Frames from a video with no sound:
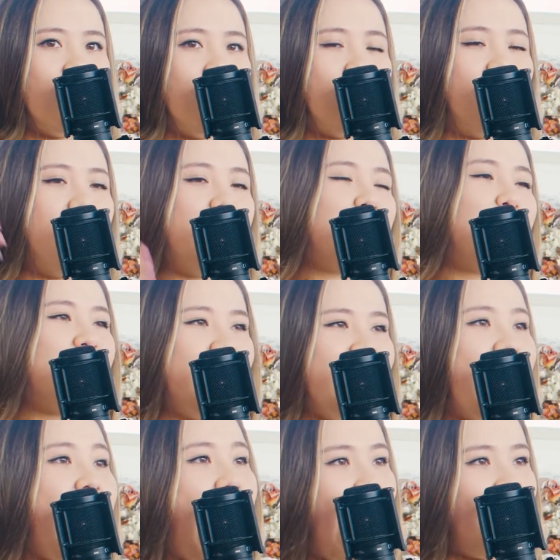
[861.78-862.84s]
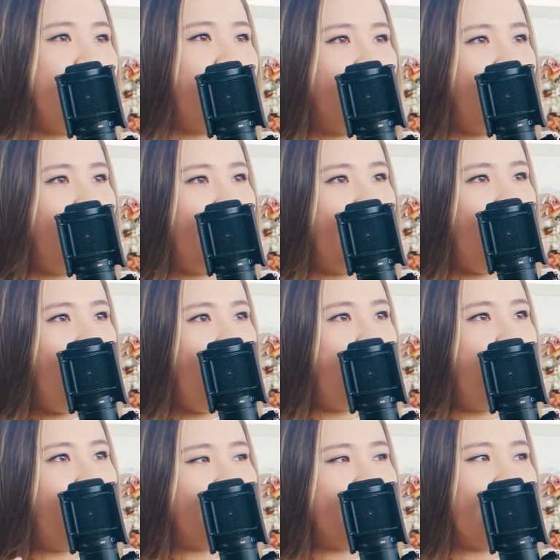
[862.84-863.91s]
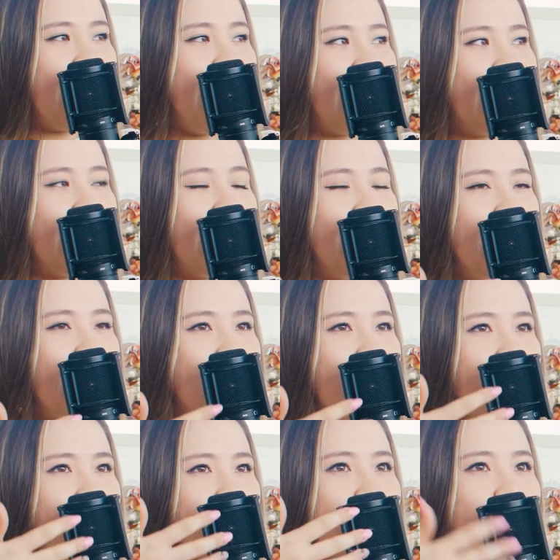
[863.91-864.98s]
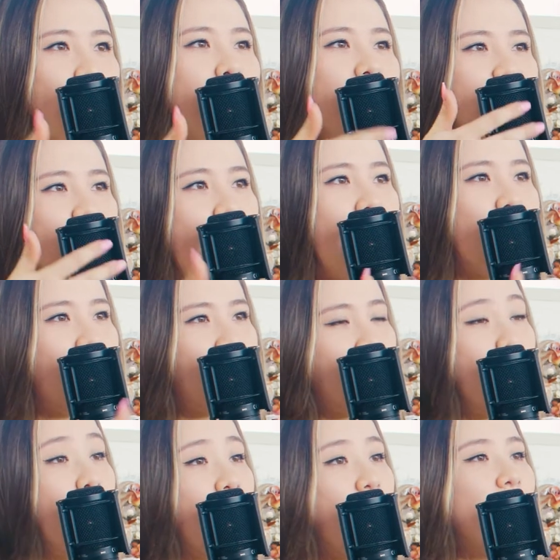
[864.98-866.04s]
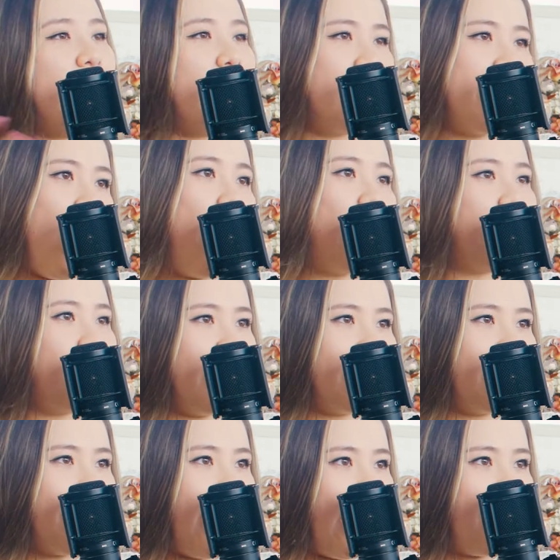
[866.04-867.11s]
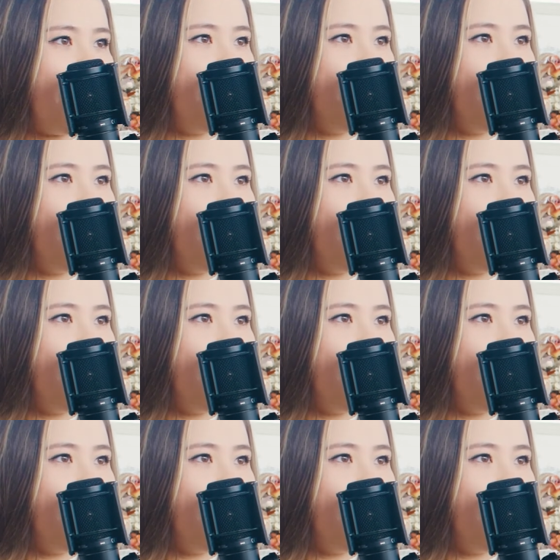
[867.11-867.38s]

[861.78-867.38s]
the vision he had for a video was like so much higher than what our area offered at the time.